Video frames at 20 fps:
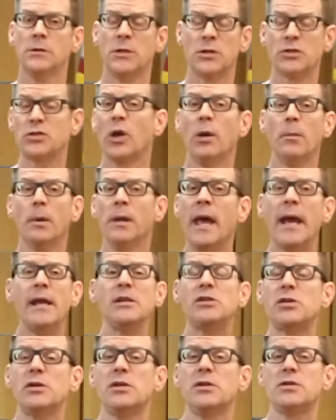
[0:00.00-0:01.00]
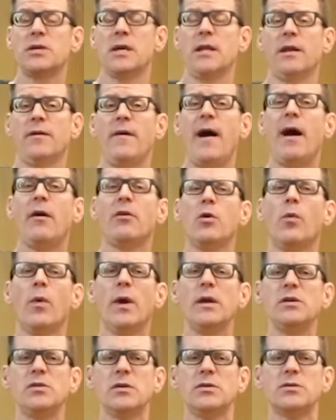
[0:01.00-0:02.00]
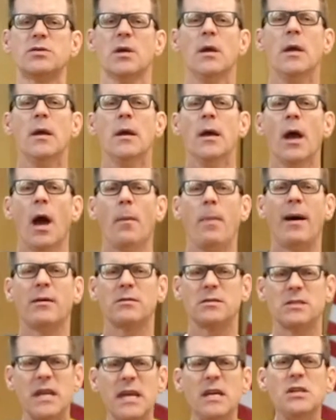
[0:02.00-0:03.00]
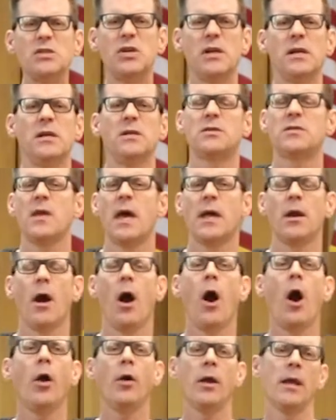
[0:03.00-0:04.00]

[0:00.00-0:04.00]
determinations and evaluations about teachings that are